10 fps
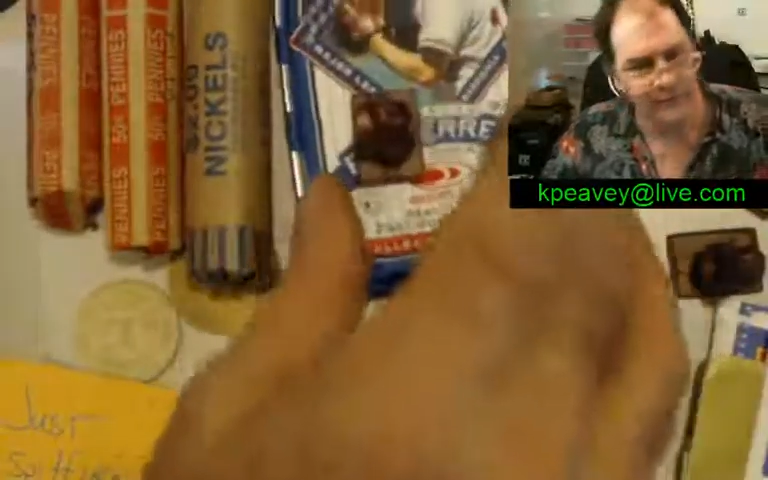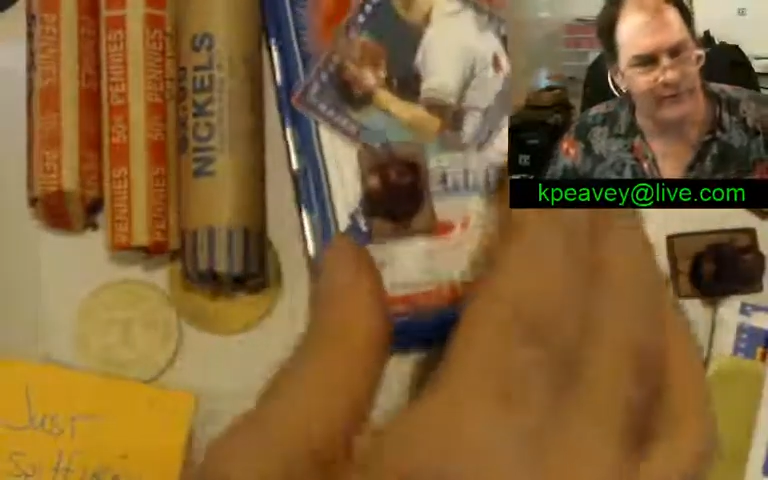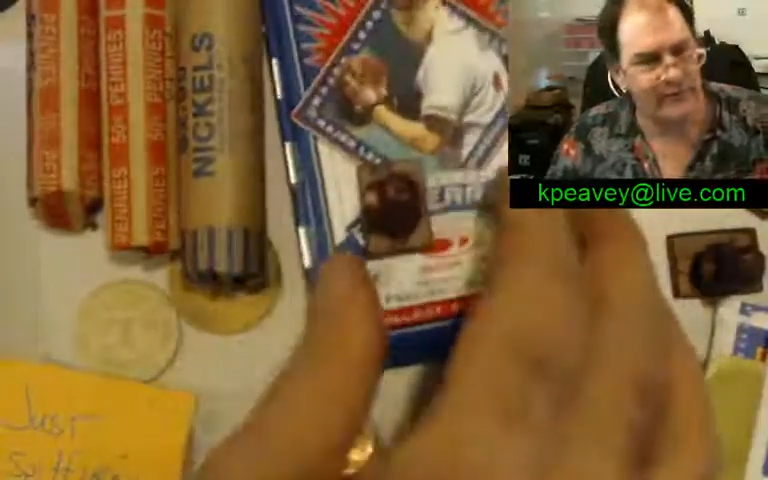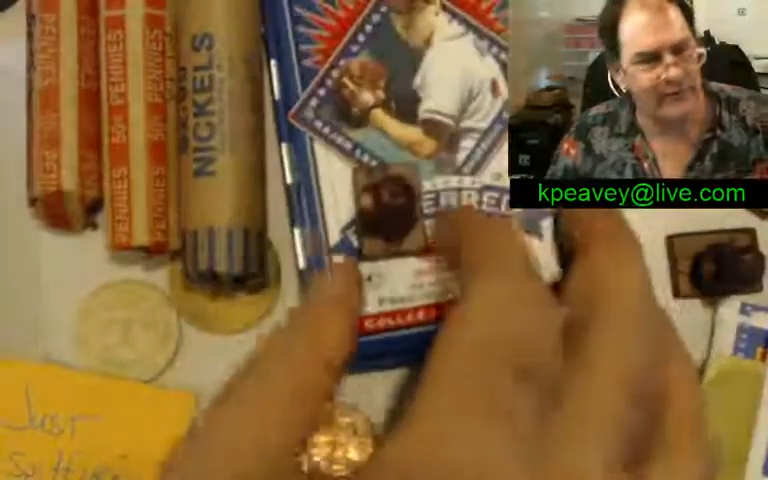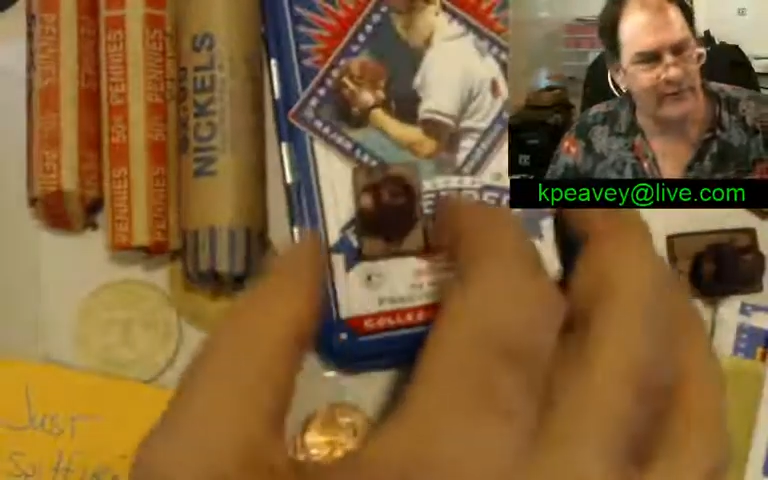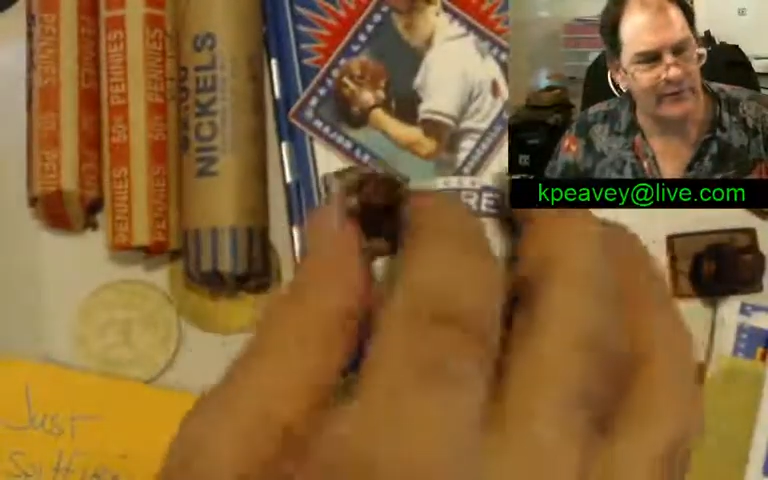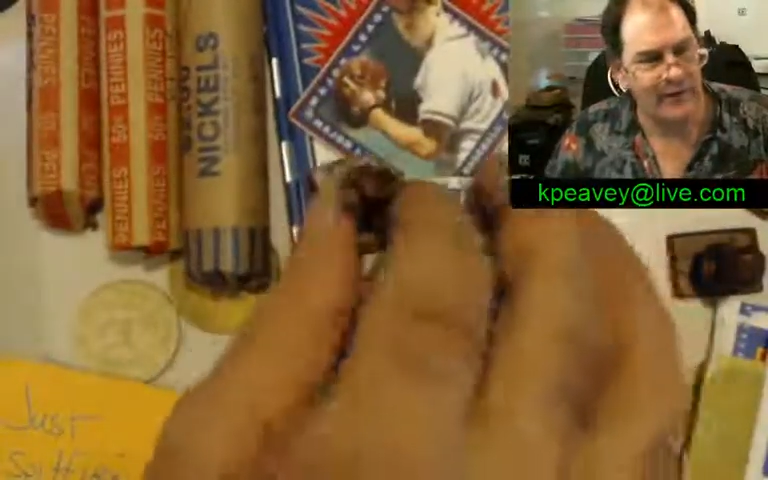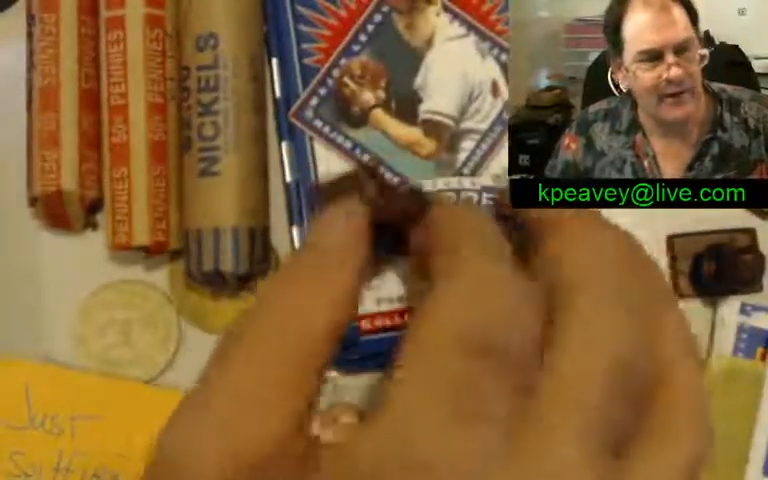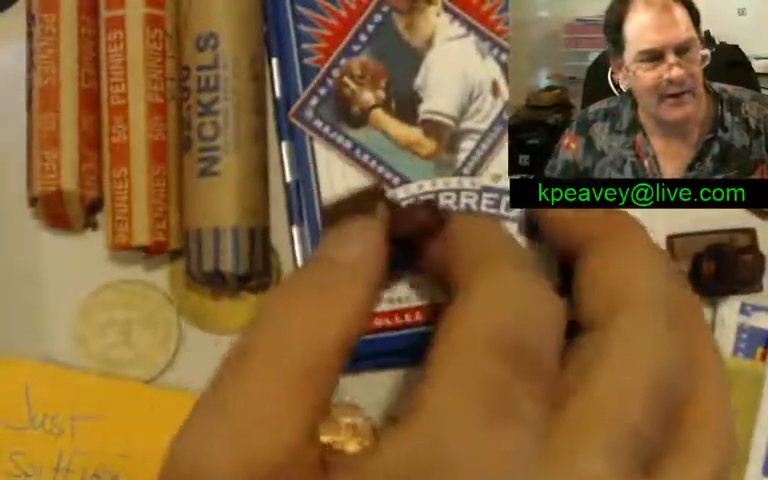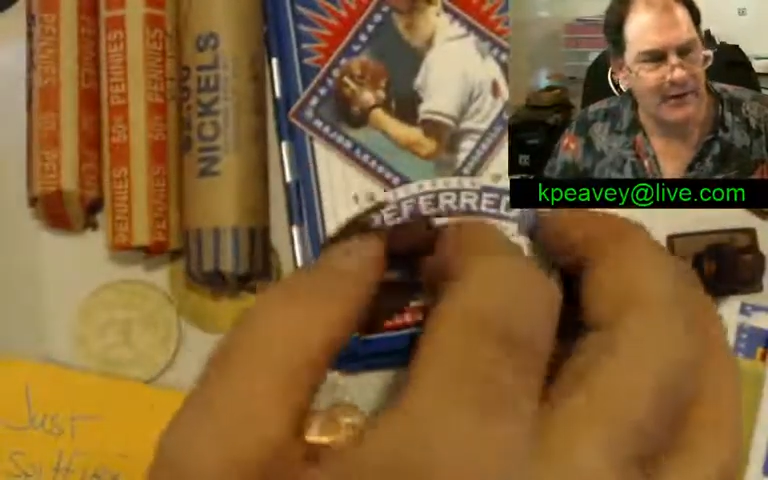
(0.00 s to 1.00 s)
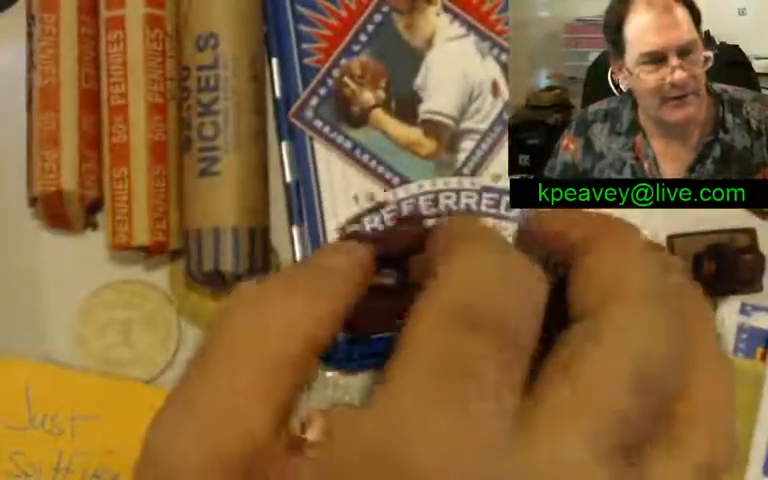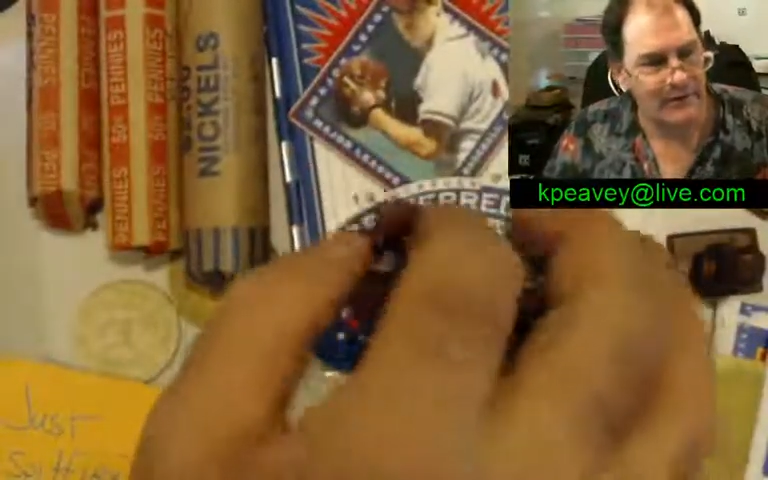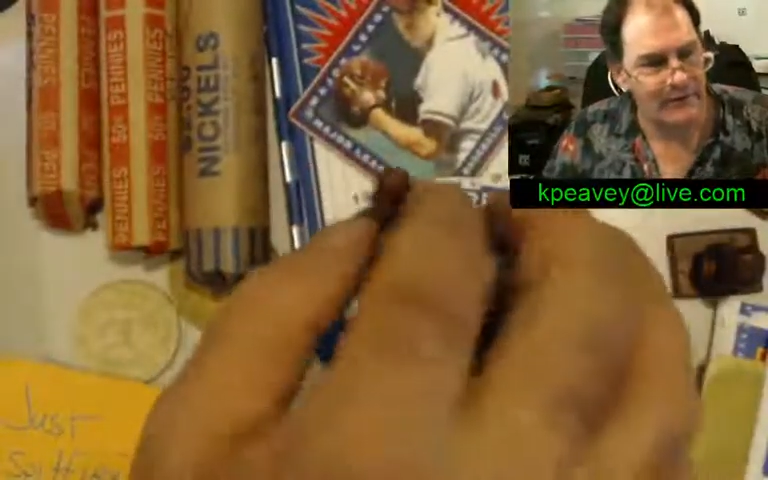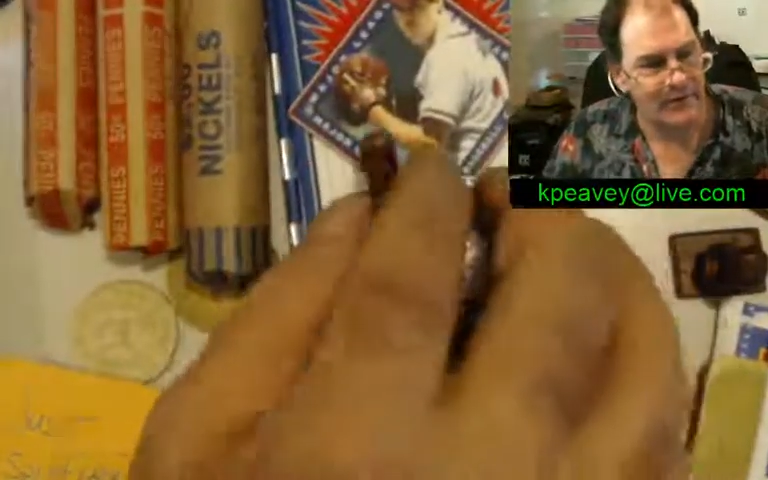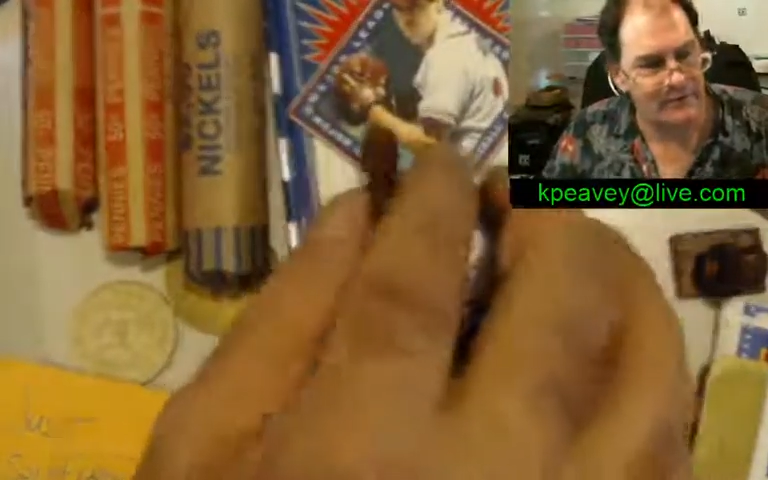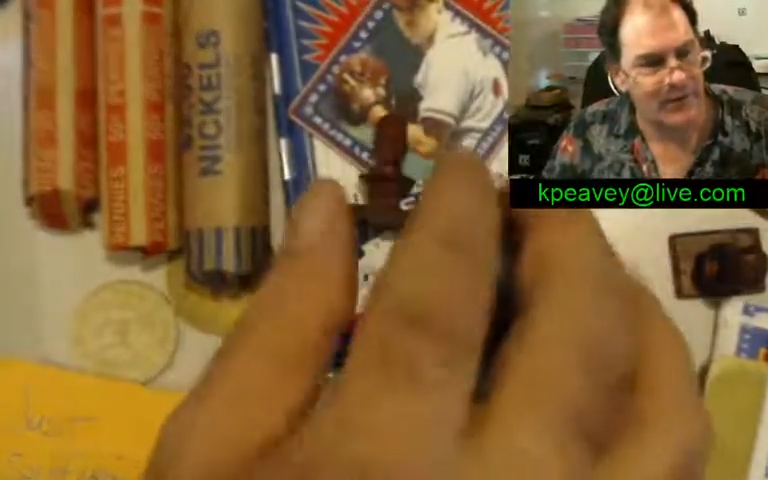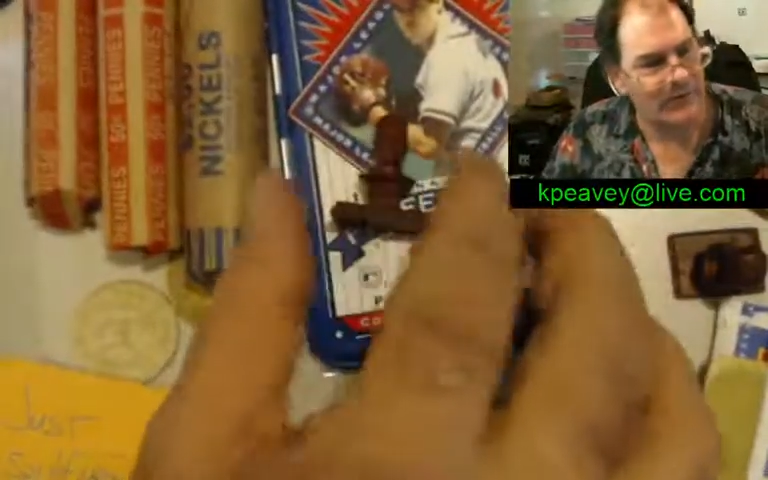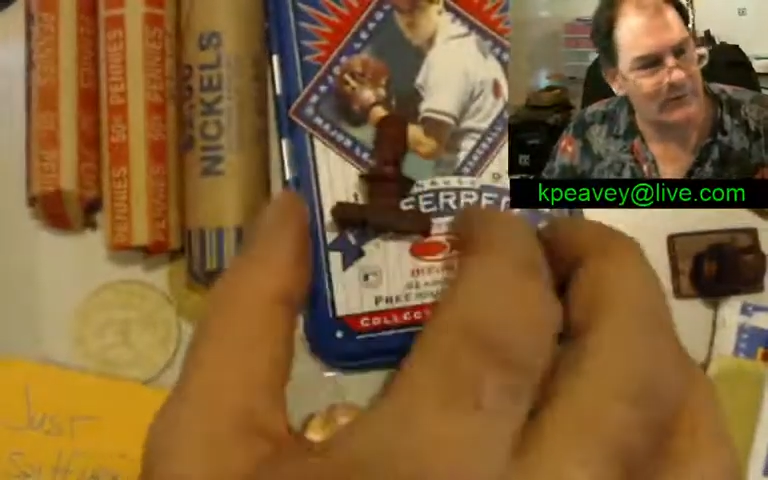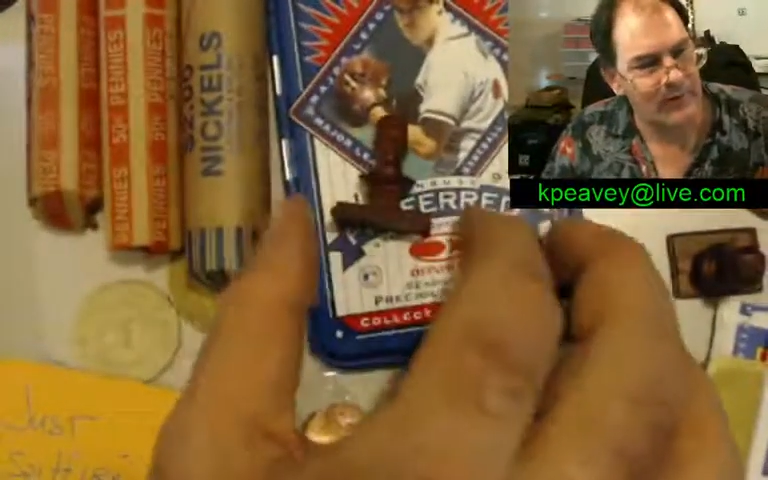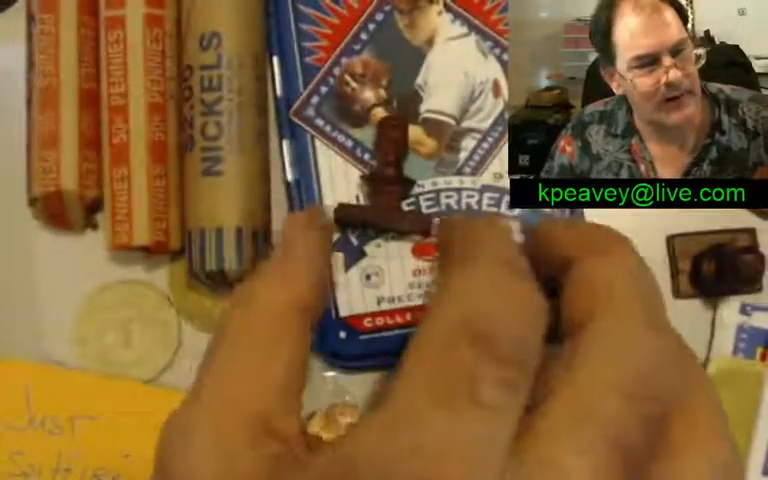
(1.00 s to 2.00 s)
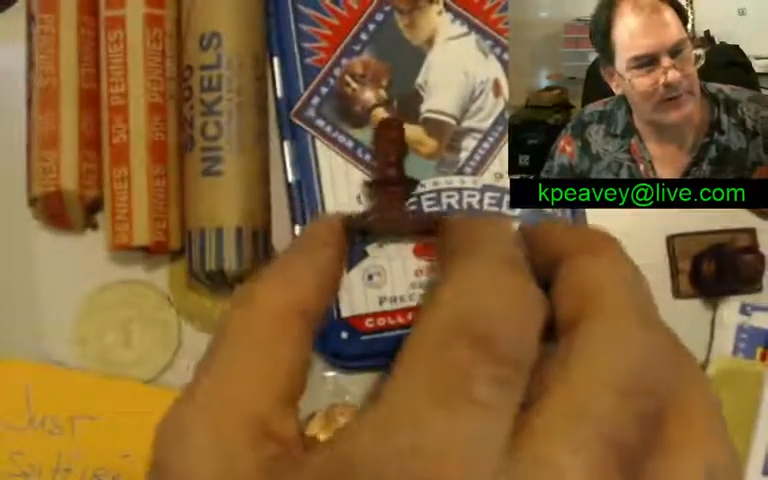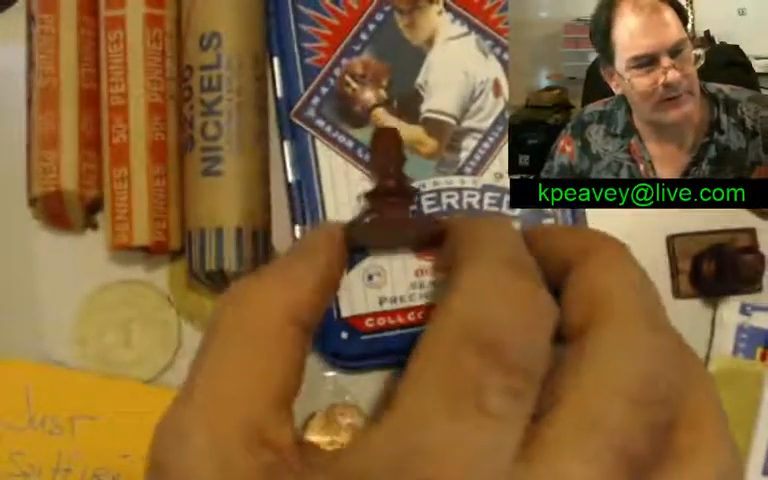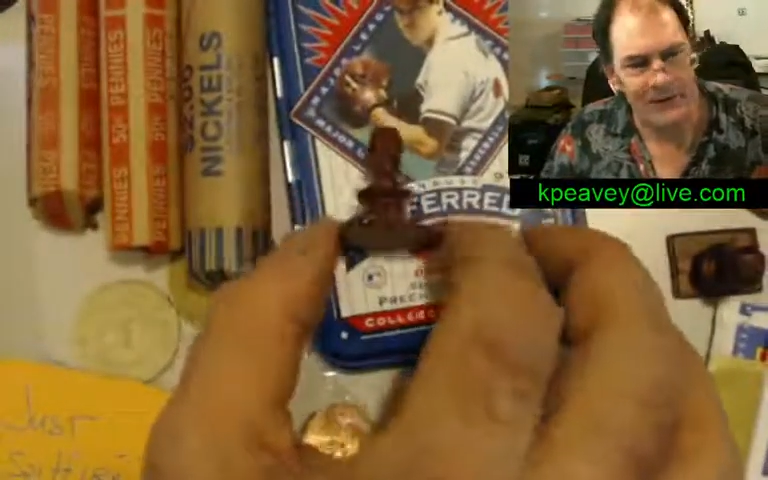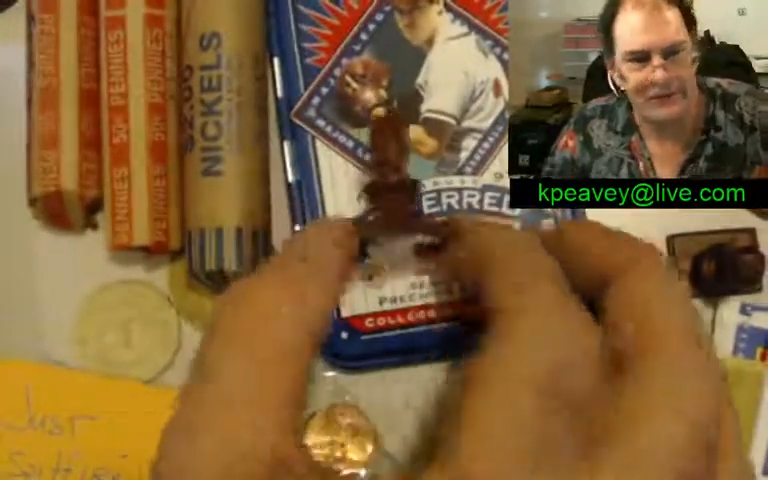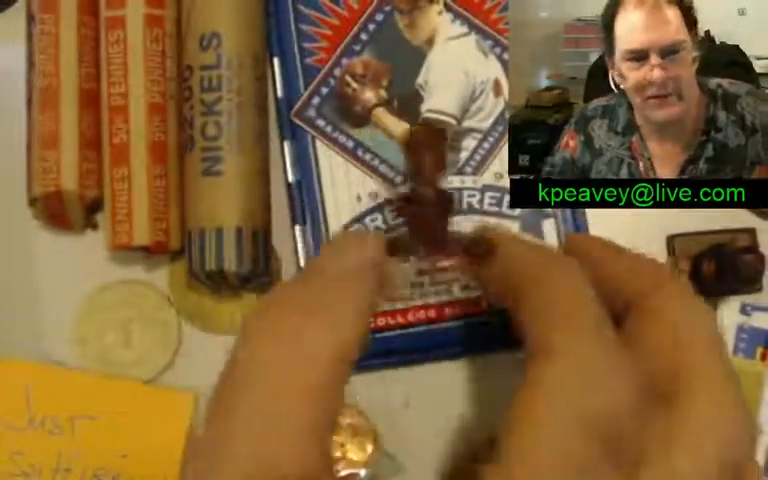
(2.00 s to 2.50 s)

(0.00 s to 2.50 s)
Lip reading: These things mess me up because